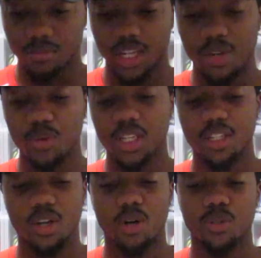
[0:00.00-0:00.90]
it really
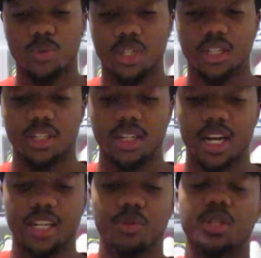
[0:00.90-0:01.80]
goes with the,
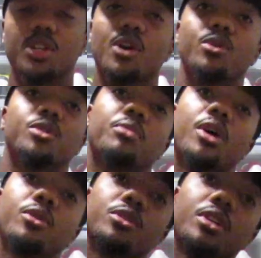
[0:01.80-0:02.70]
I guess, with the gold
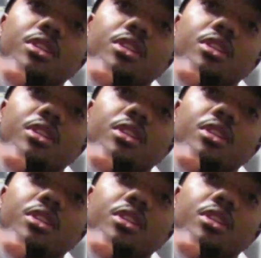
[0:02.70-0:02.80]
sparkles